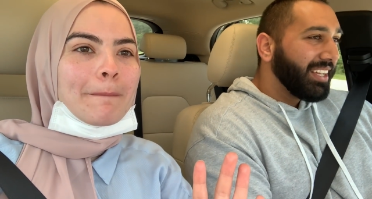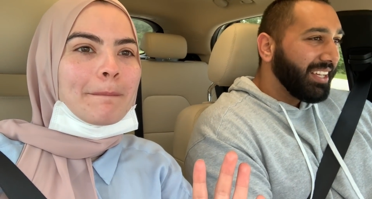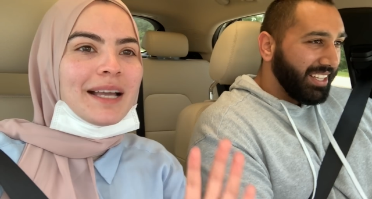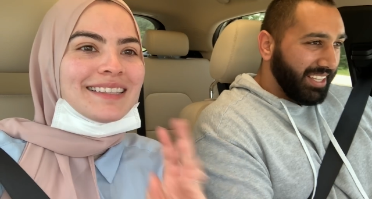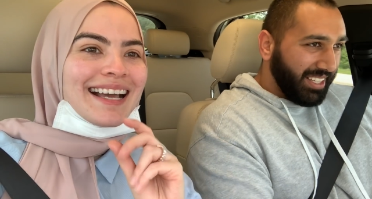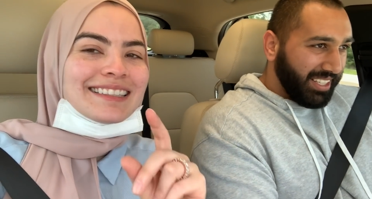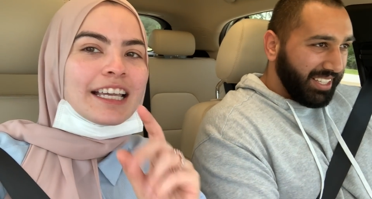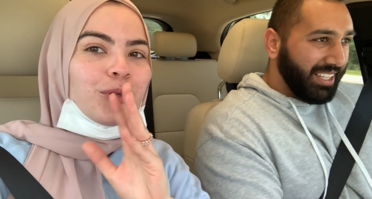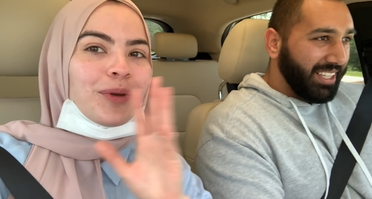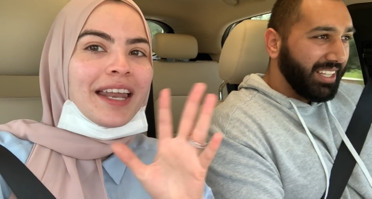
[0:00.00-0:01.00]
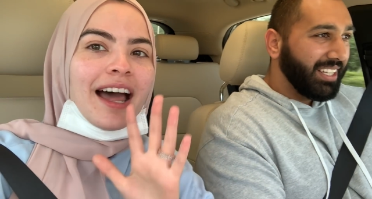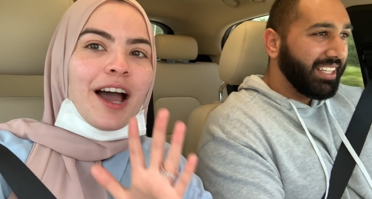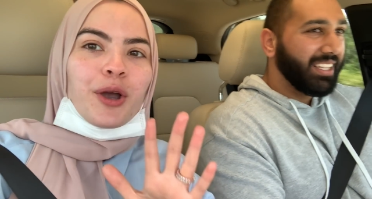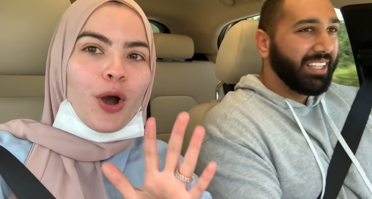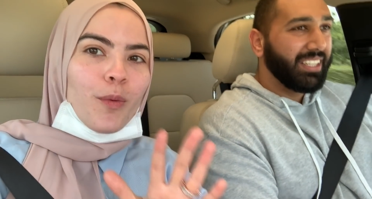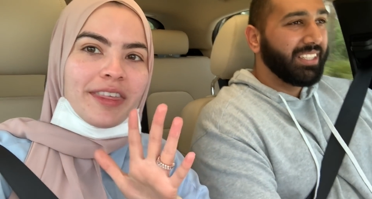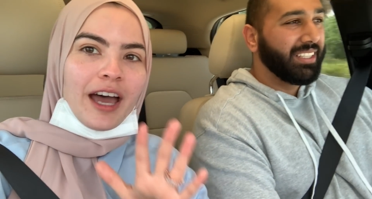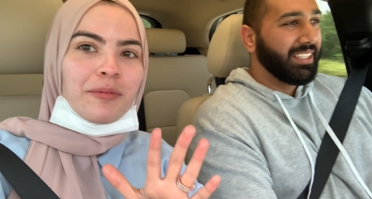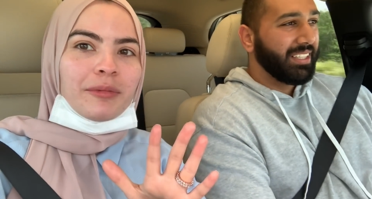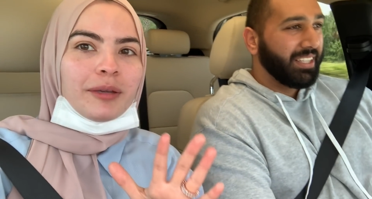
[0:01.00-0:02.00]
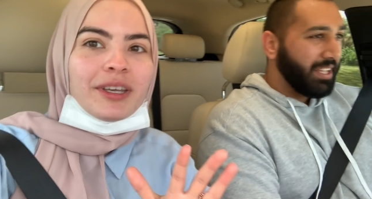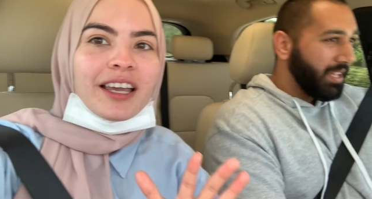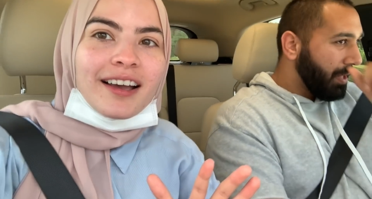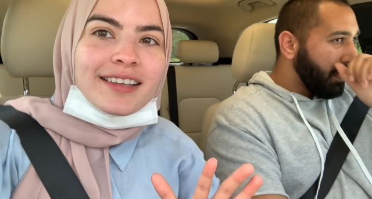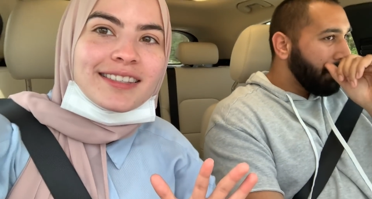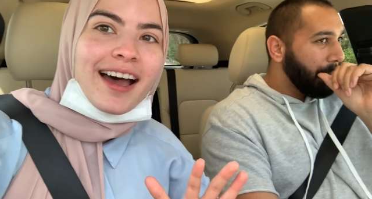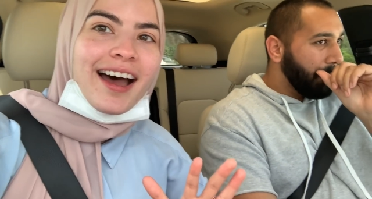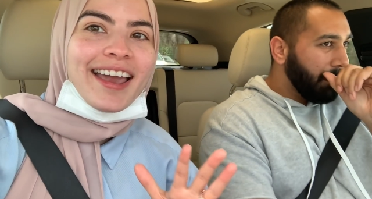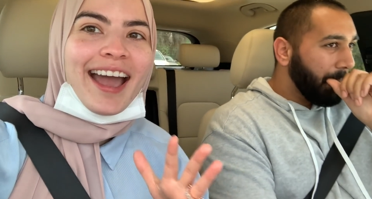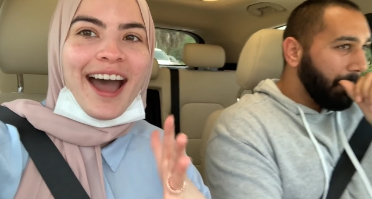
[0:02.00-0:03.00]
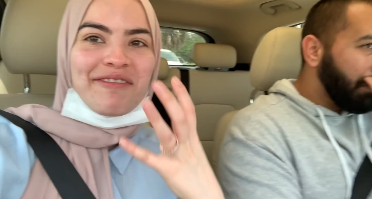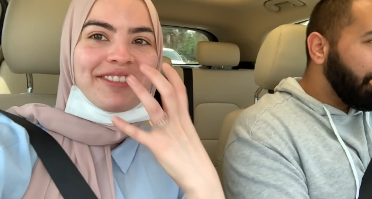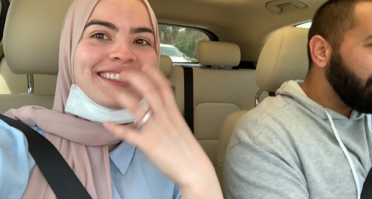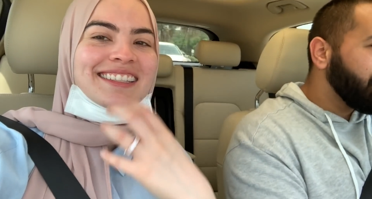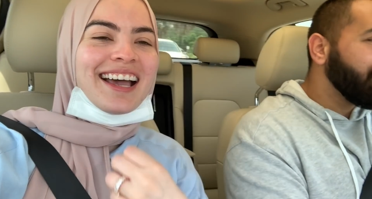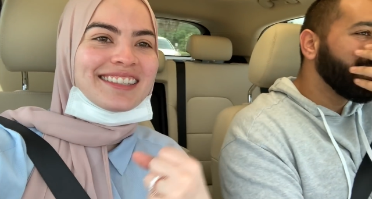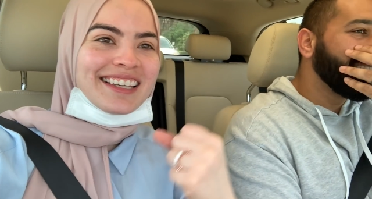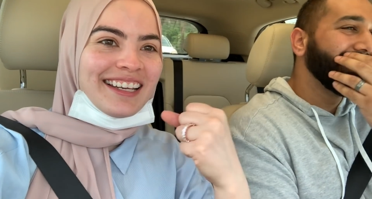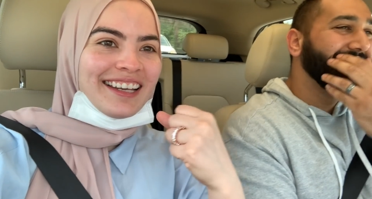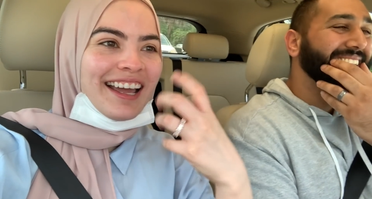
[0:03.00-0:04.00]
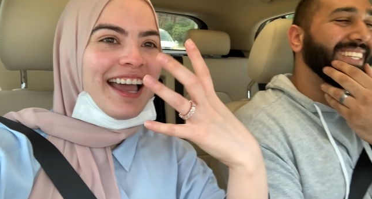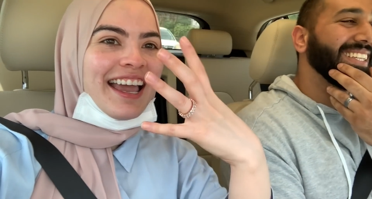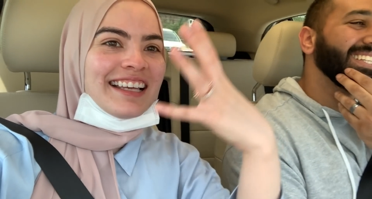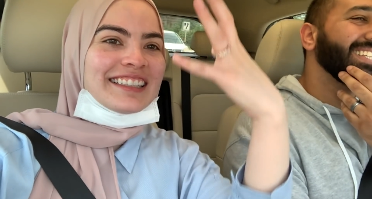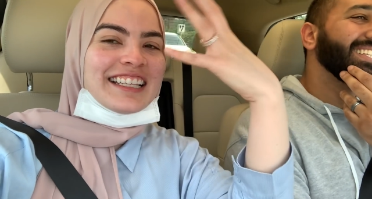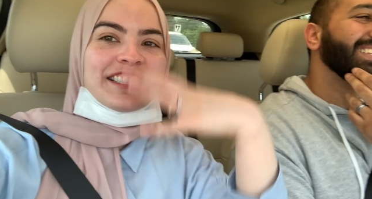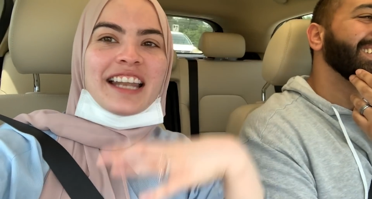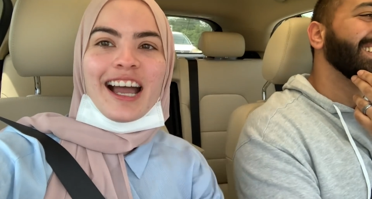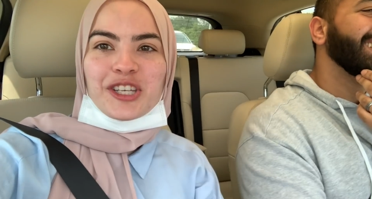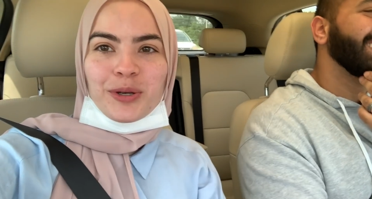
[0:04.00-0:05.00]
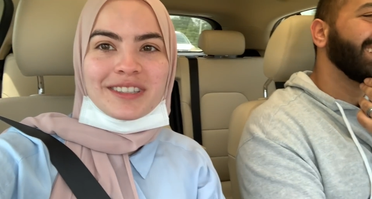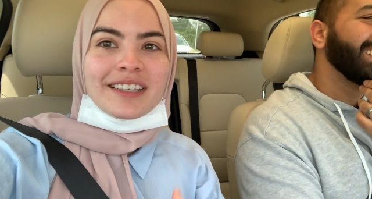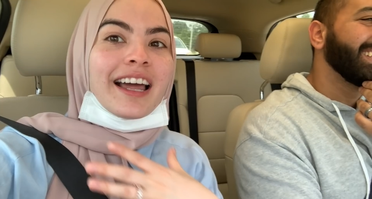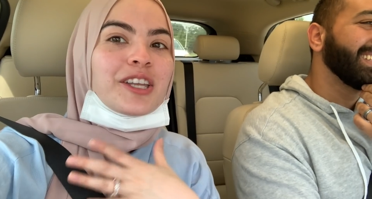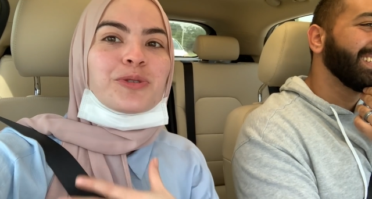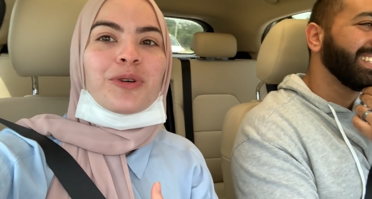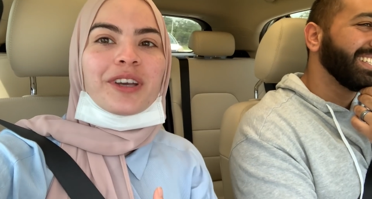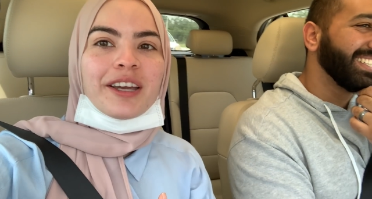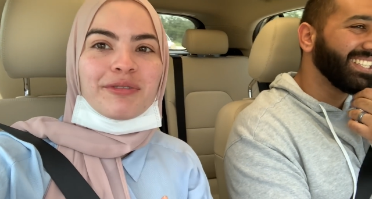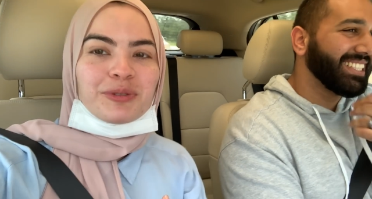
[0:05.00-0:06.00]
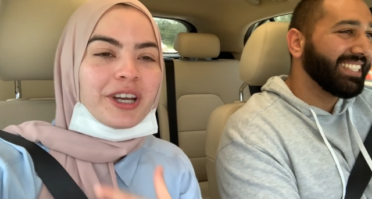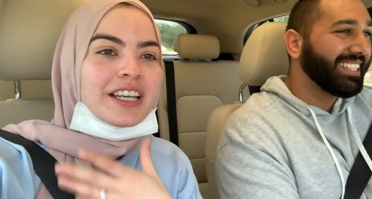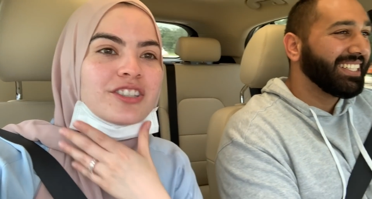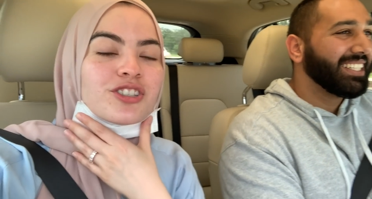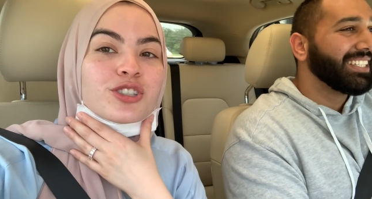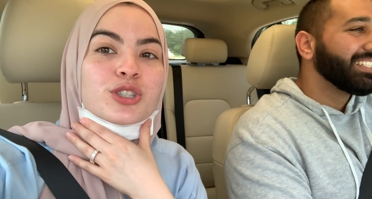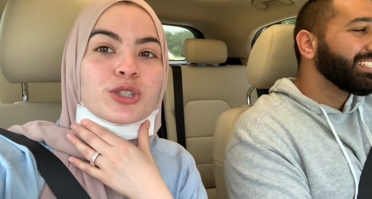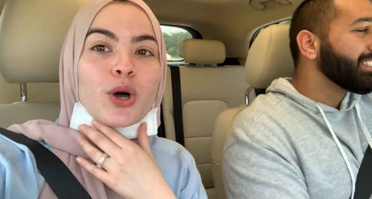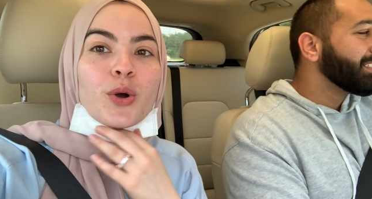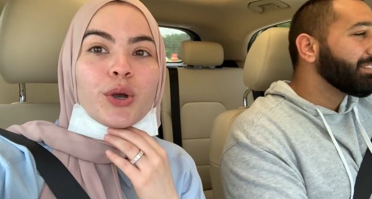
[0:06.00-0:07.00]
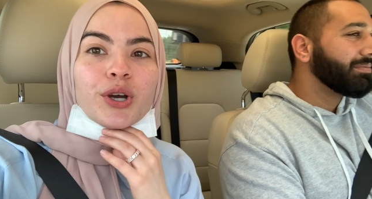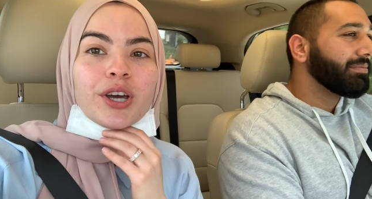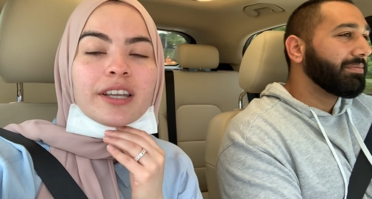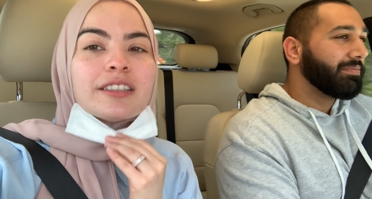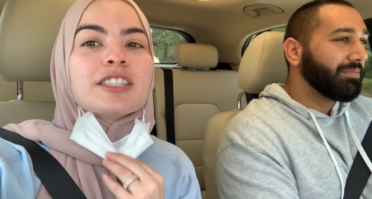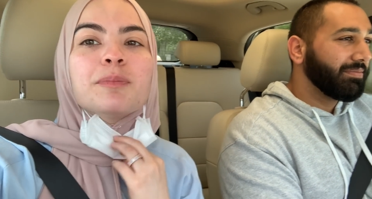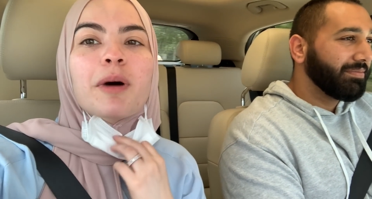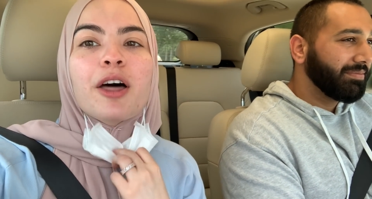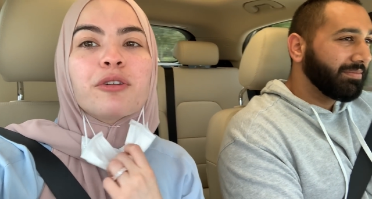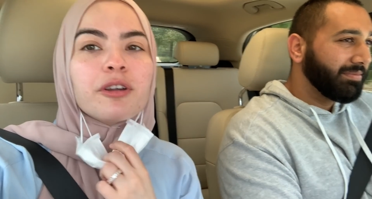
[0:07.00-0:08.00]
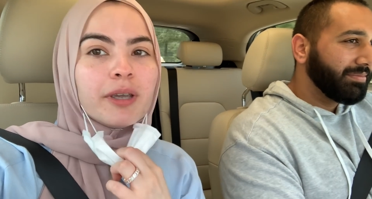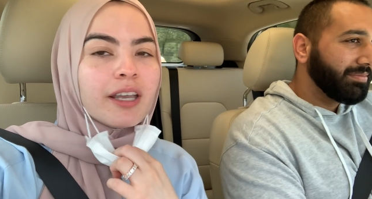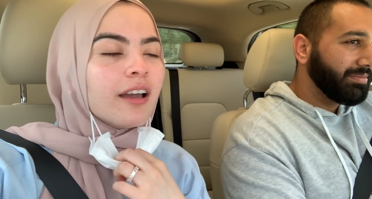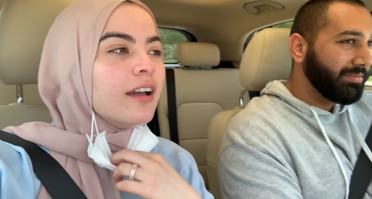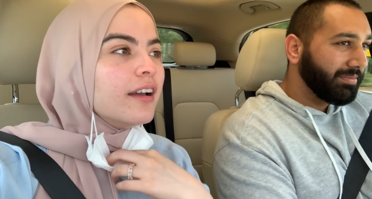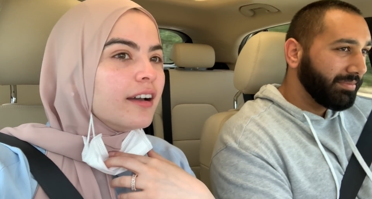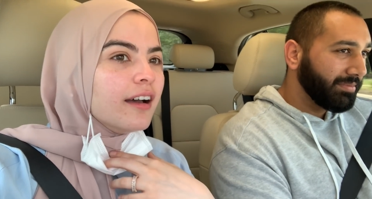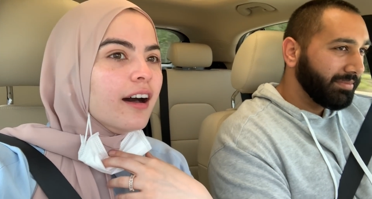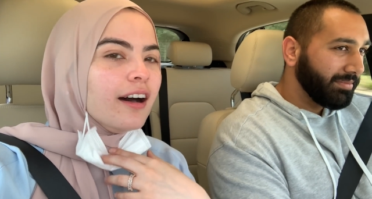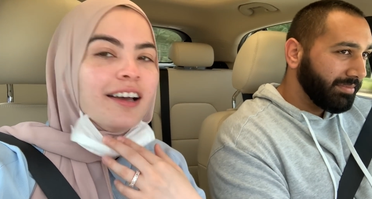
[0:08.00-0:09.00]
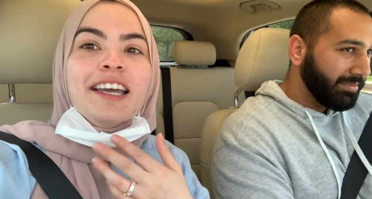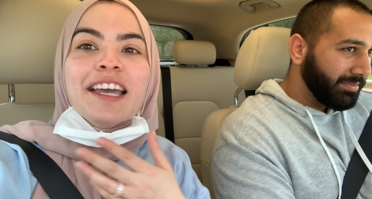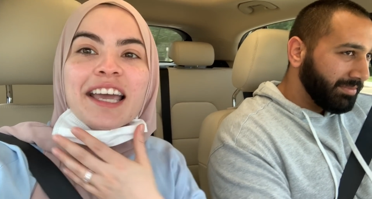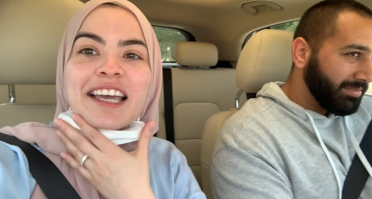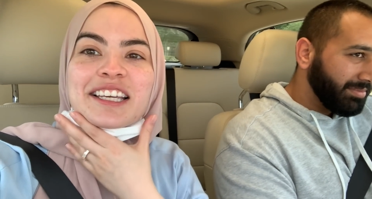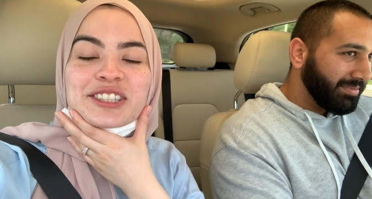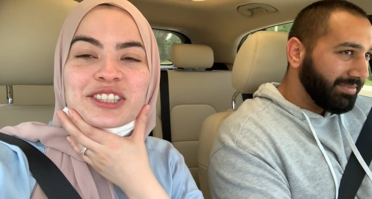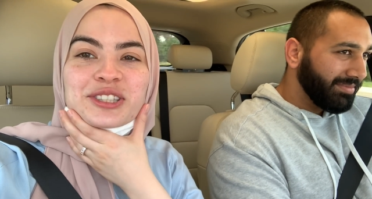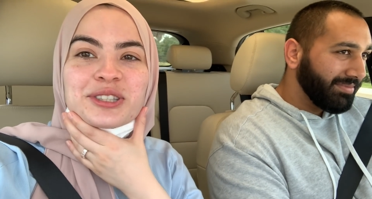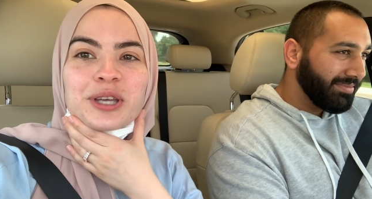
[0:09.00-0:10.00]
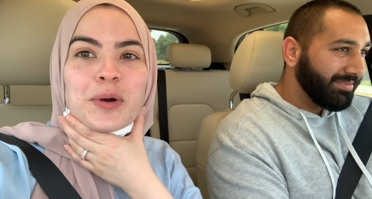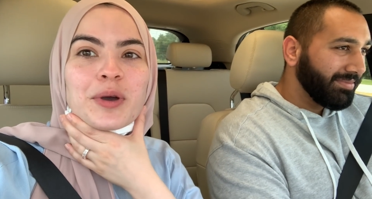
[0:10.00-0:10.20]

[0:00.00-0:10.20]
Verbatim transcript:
Speaker 1: my dad's like, you cannot go without me because I have this as a it's it's natural. It's a natural gift where he's just so good. This is bothering me. Ugh. He's just so